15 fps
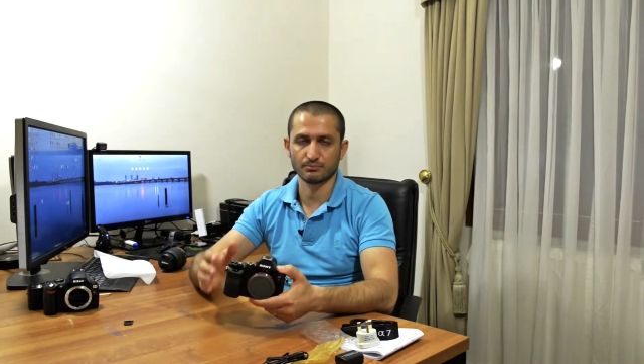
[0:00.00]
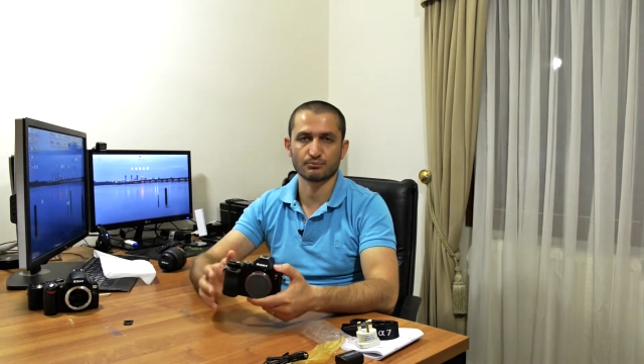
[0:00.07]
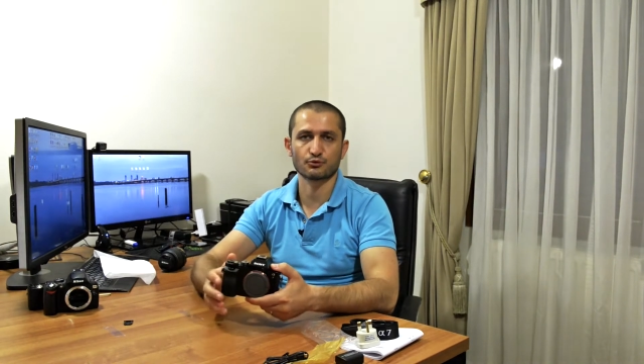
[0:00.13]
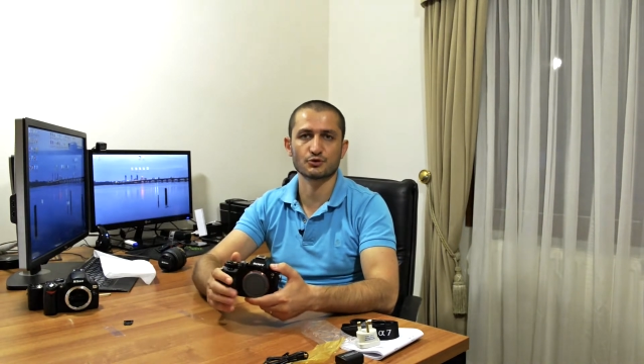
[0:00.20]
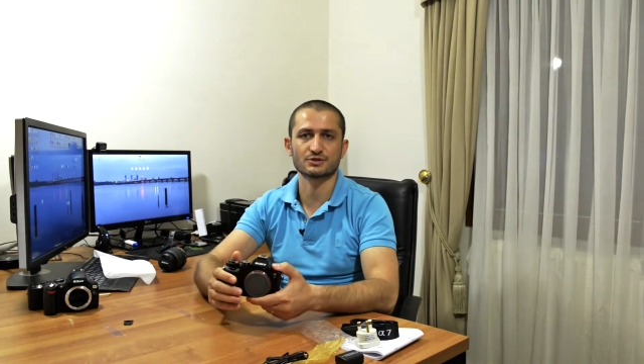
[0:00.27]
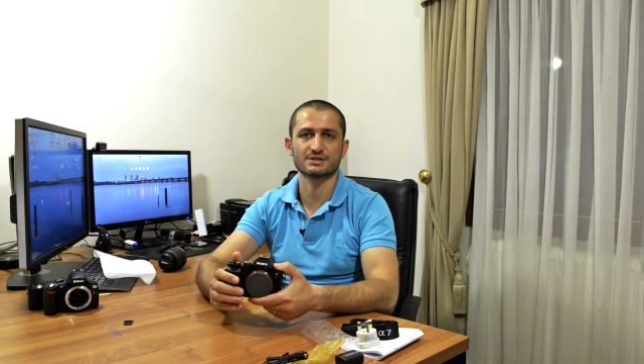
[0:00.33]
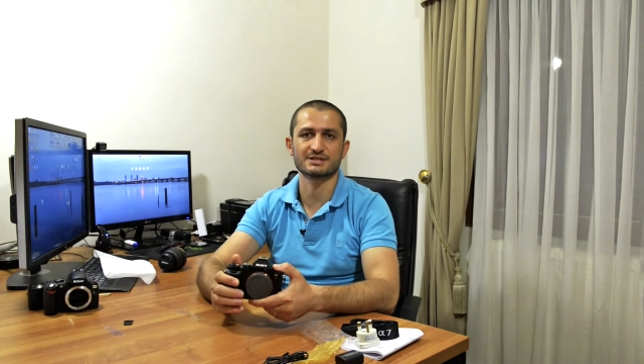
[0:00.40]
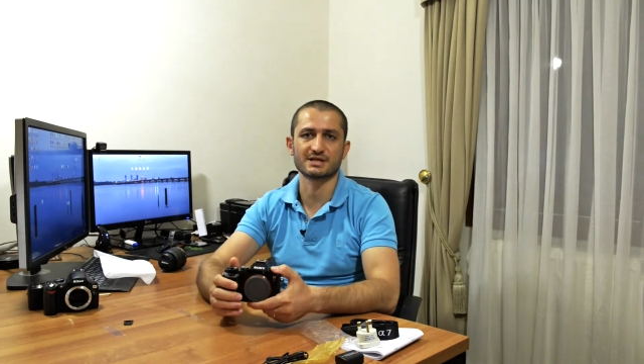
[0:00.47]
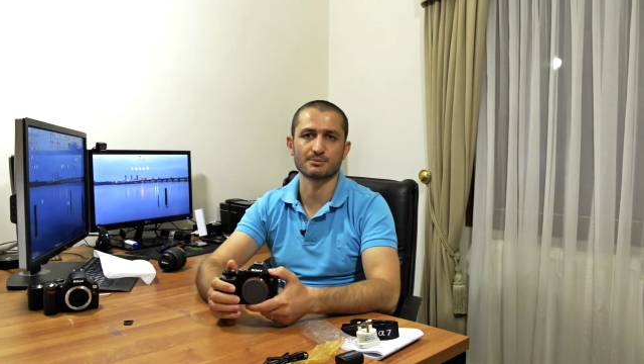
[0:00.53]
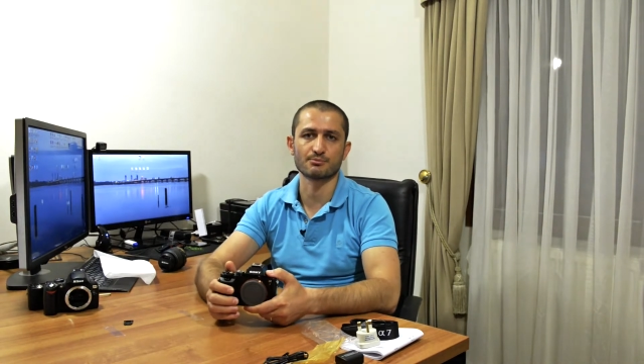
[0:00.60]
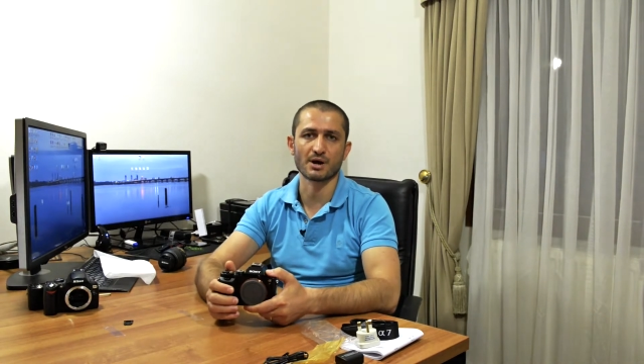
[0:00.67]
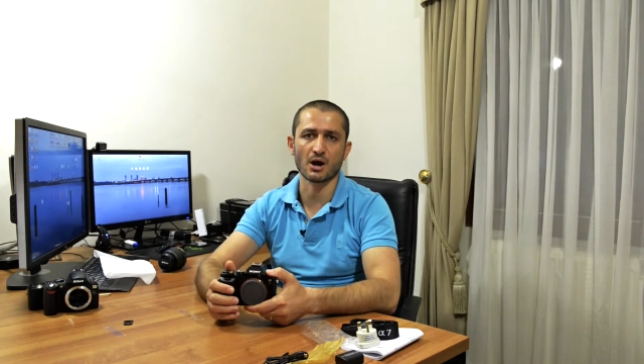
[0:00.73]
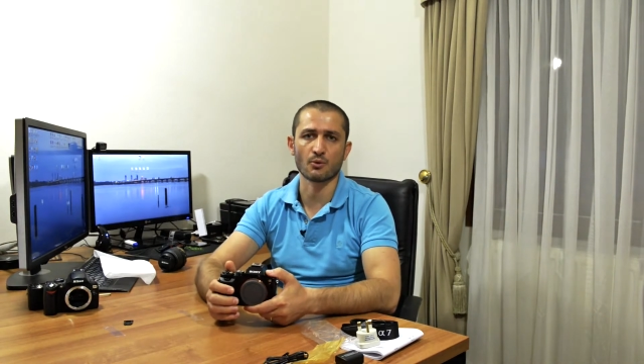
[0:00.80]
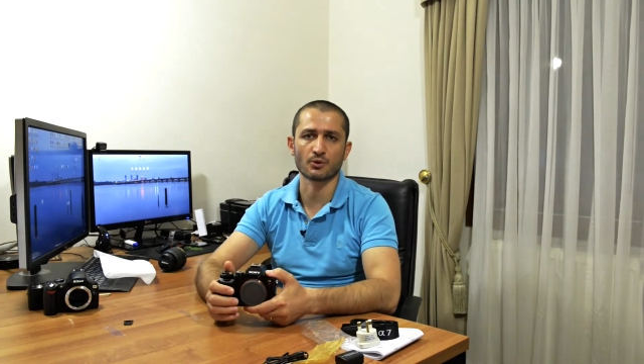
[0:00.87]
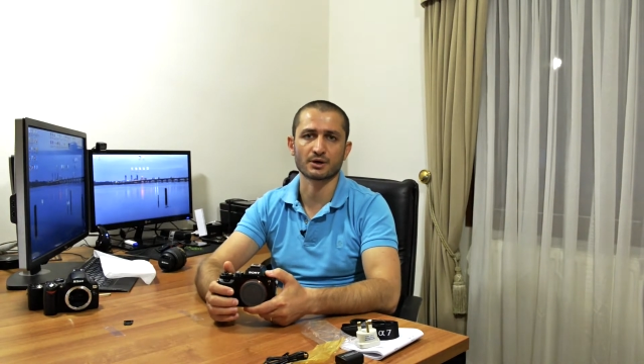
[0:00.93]
processing
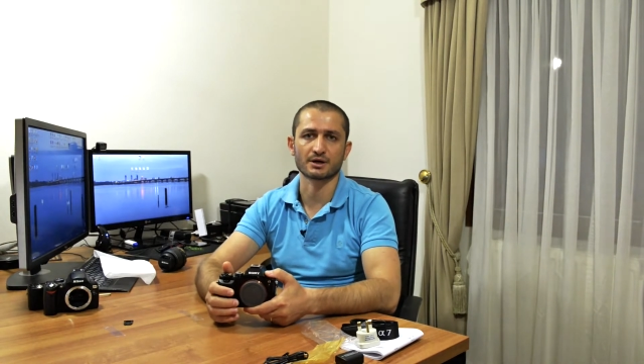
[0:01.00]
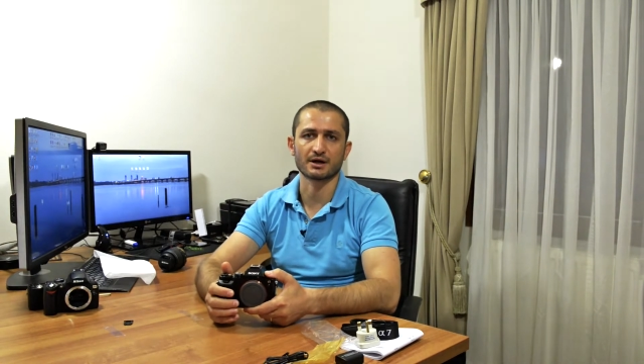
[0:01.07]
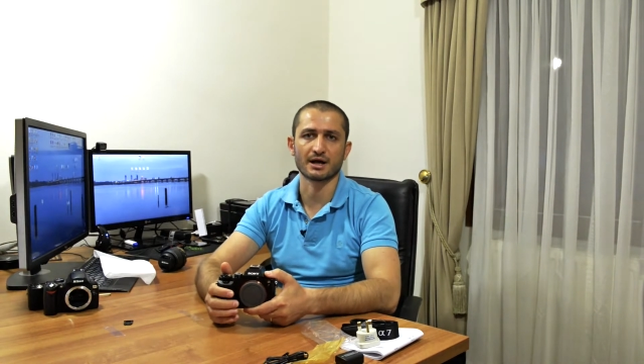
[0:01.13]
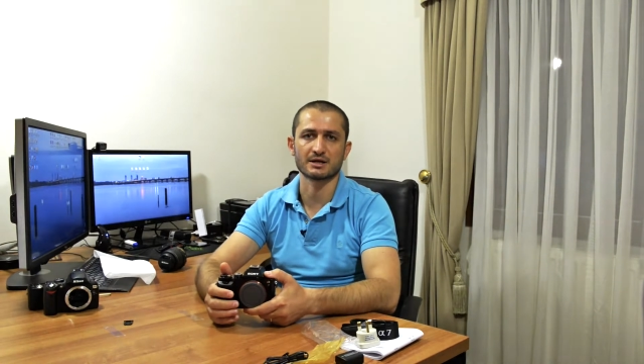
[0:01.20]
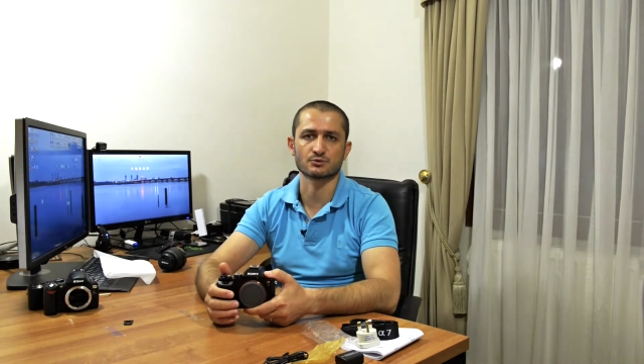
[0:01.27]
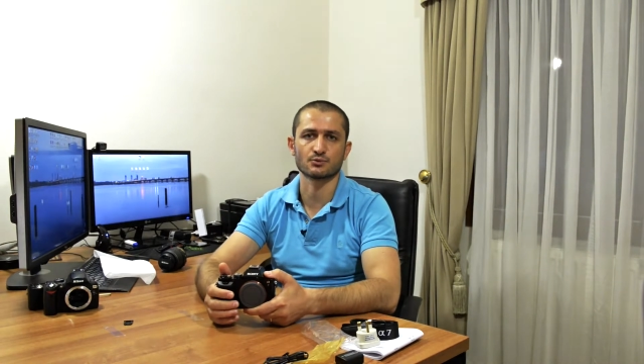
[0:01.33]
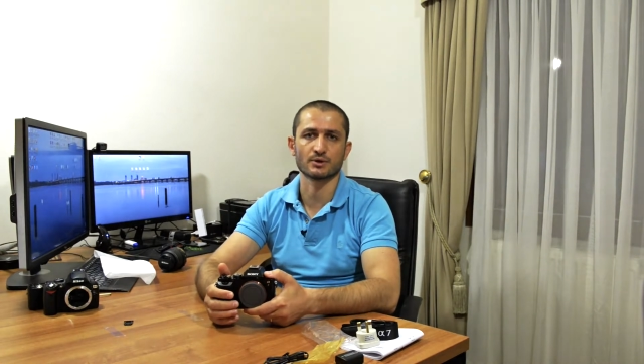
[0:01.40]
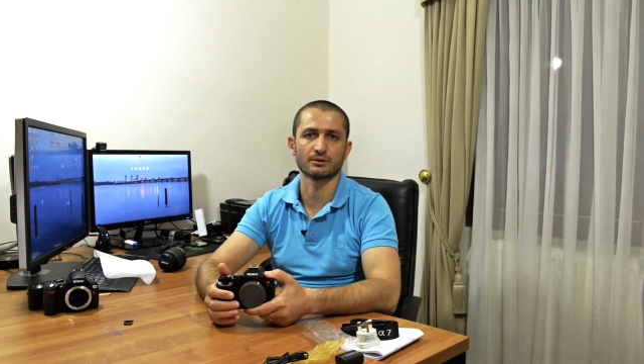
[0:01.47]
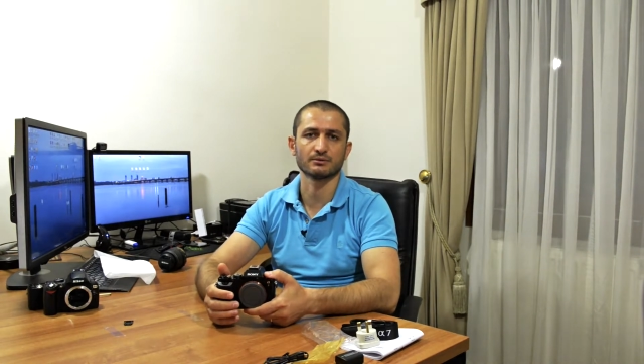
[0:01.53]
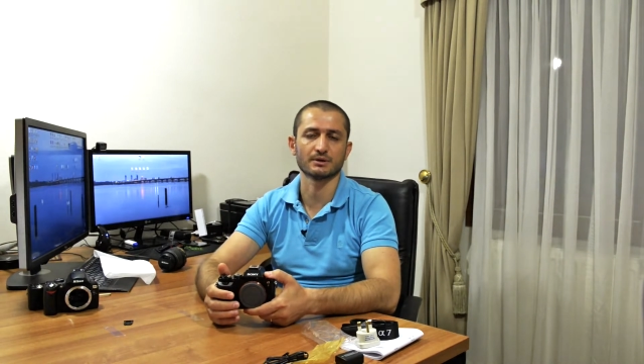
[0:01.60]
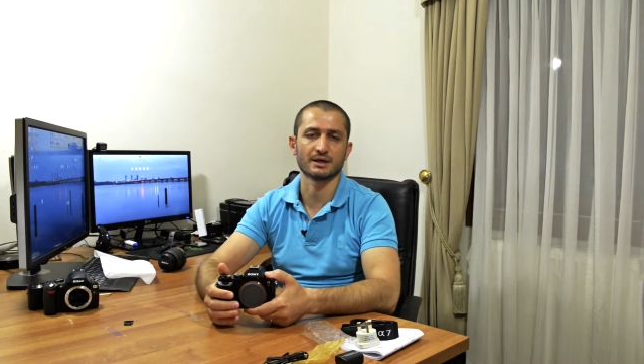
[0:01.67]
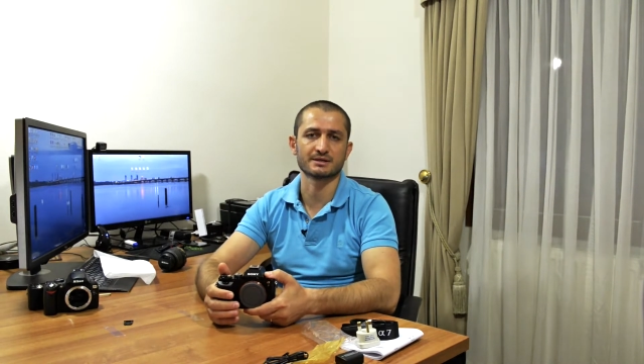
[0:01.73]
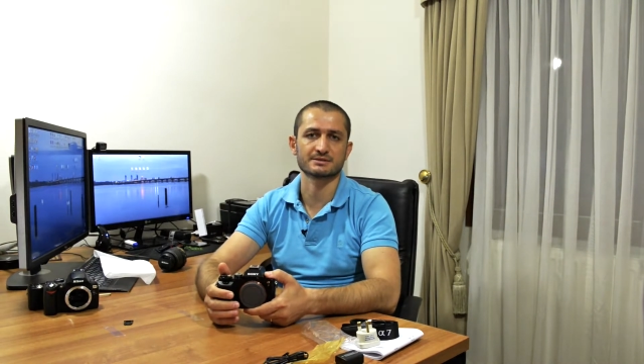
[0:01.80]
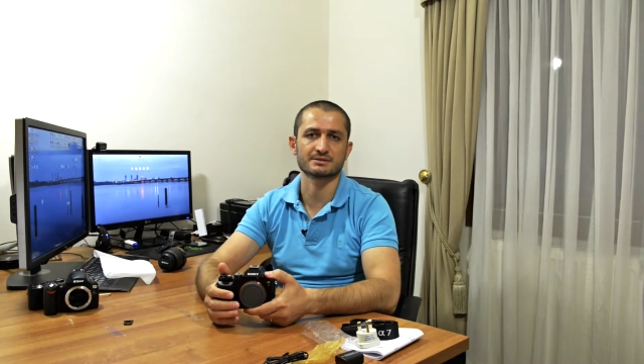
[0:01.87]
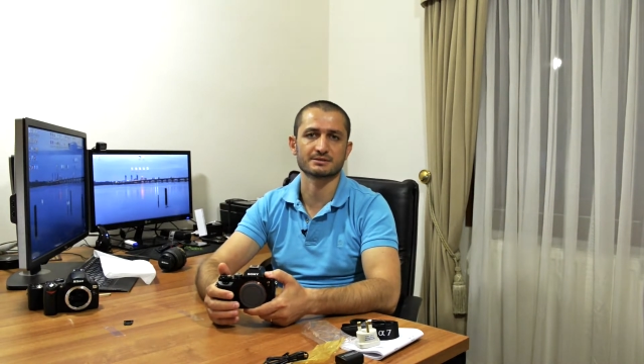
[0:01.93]
power, as well
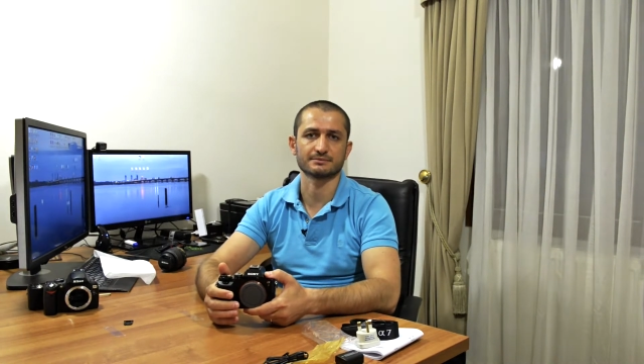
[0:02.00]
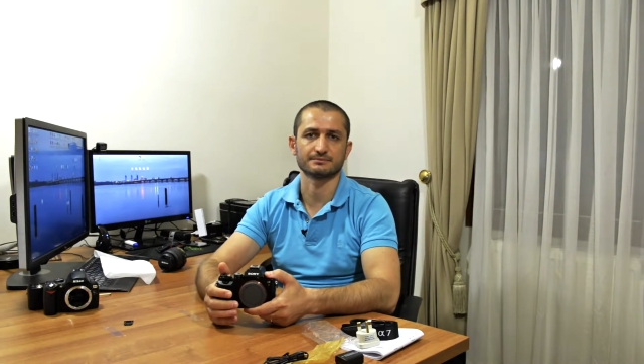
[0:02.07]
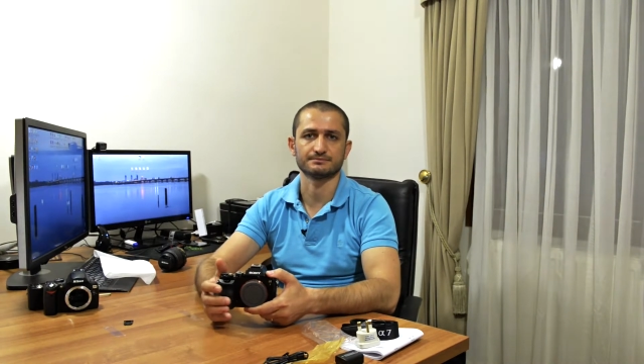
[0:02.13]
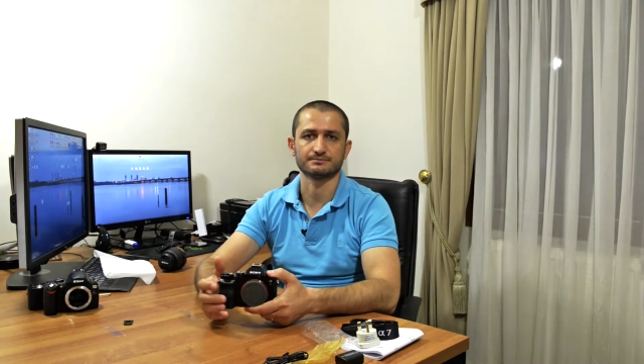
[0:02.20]
as